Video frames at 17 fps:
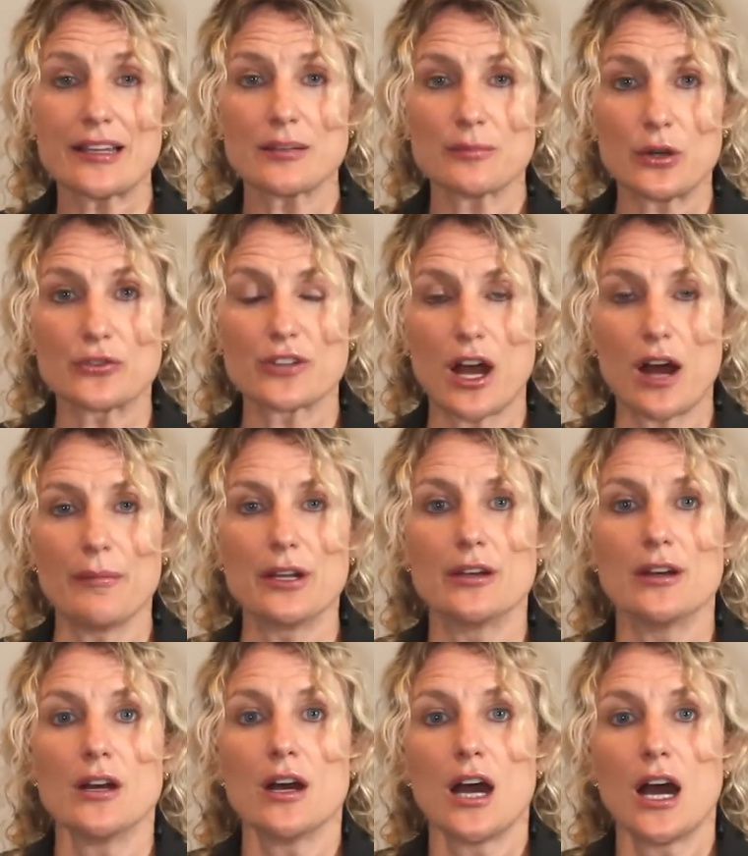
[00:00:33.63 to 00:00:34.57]
most common,
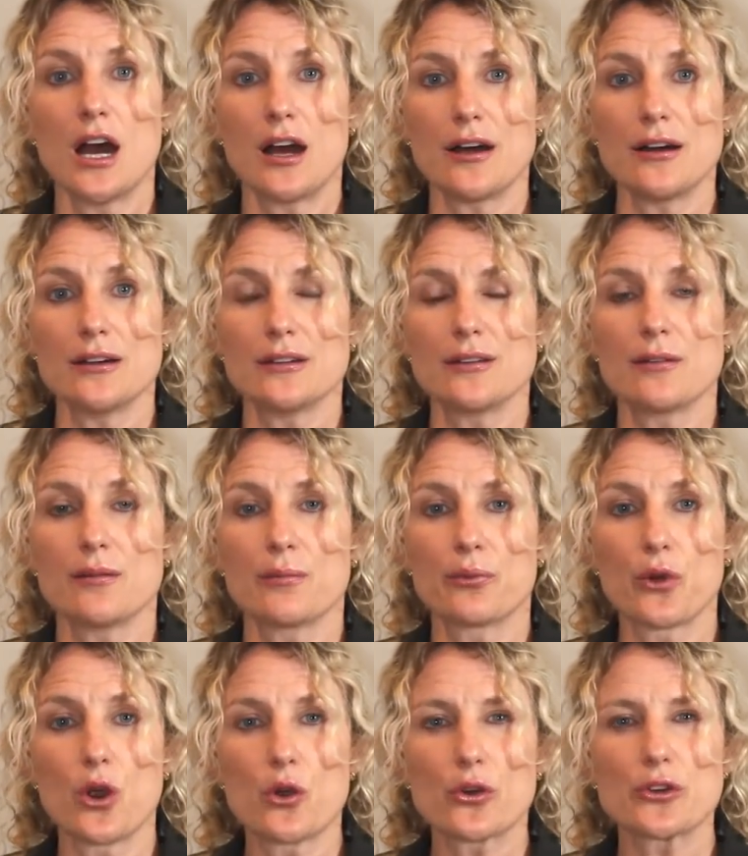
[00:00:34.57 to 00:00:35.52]

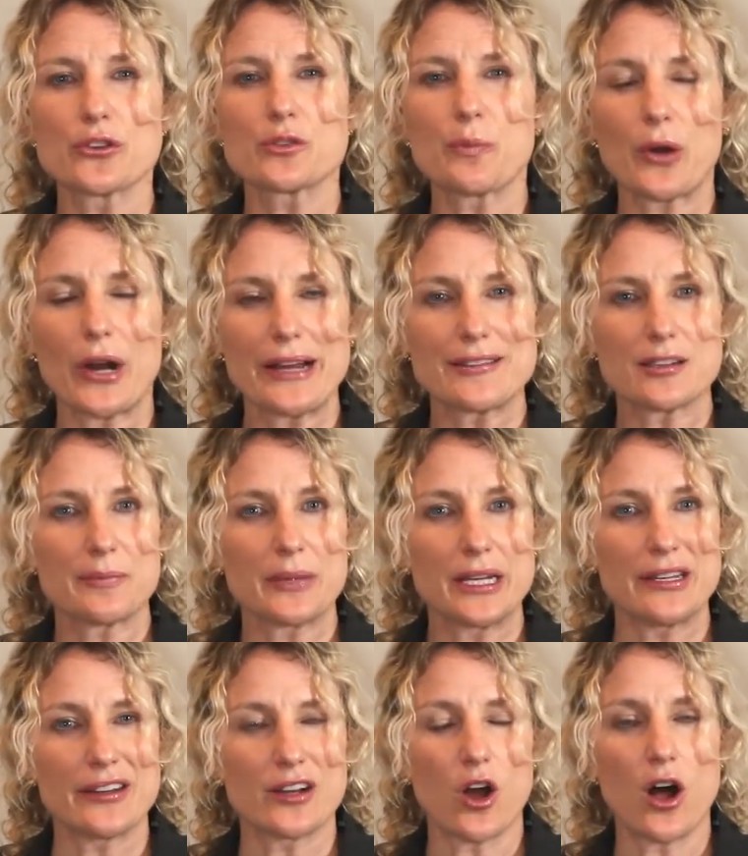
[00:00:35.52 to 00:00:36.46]
broker's price
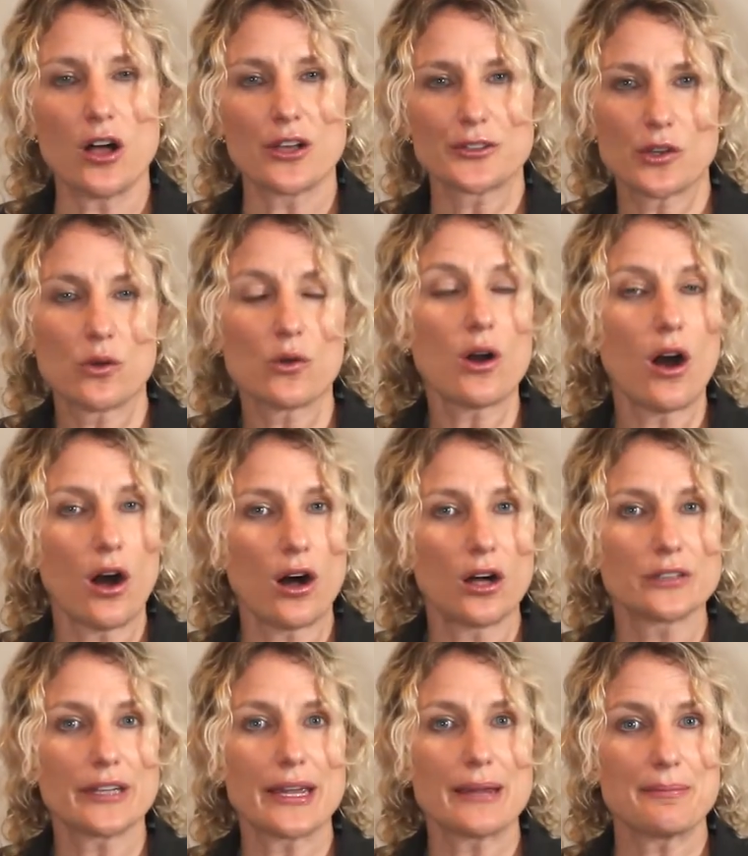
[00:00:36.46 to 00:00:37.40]
opinion, also
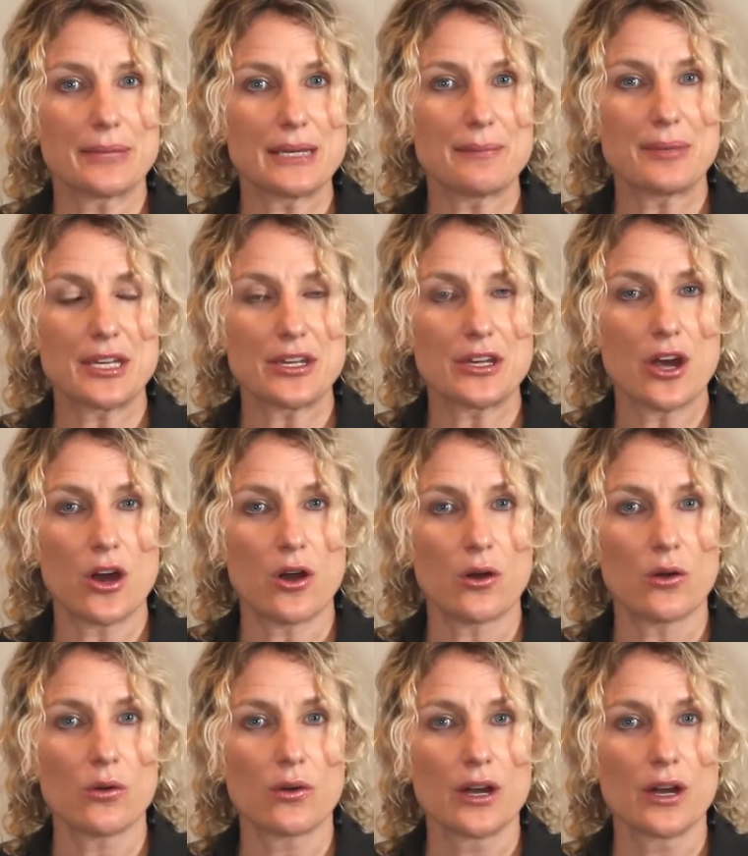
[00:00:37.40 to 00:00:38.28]
called a BPO.